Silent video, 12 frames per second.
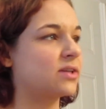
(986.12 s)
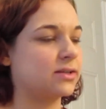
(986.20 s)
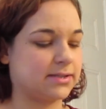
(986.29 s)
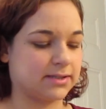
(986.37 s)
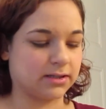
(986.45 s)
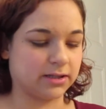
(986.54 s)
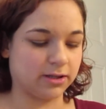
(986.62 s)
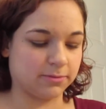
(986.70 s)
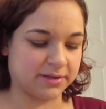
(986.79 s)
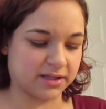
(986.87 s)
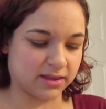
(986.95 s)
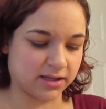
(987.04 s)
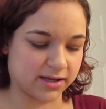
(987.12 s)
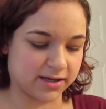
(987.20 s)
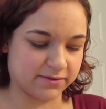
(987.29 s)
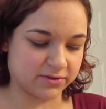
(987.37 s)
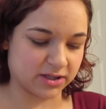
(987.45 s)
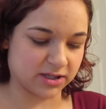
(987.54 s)
It's a little bit a lot
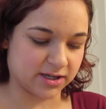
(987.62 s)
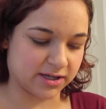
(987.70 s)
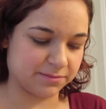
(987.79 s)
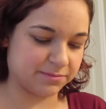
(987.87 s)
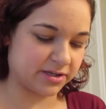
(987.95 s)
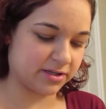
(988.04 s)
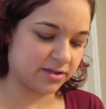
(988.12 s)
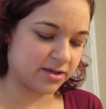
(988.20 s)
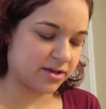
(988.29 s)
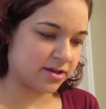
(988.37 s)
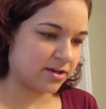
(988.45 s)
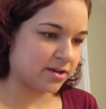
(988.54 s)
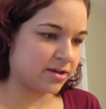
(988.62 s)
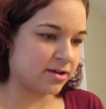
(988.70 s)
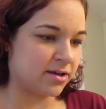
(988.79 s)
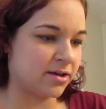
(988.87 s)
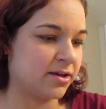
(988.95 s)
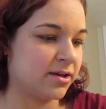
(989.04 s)
of a lot, but
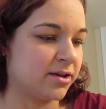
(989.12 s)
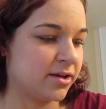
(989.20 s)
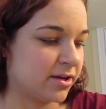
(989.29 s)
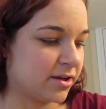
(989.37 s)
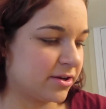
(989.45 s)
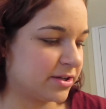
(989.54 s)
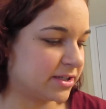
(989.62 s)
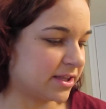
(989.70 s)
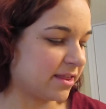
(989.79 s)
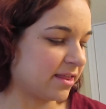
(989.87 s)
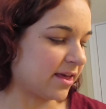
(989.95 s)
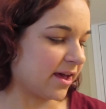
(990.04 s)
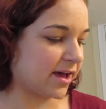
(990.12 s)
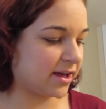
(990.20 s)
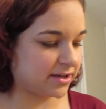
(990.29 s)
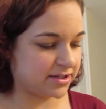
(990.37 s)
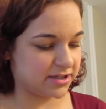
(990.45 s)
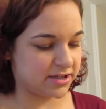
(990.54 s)
there's
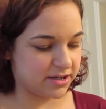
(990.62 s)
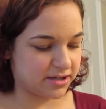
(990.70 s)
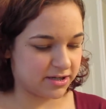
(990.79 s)
that.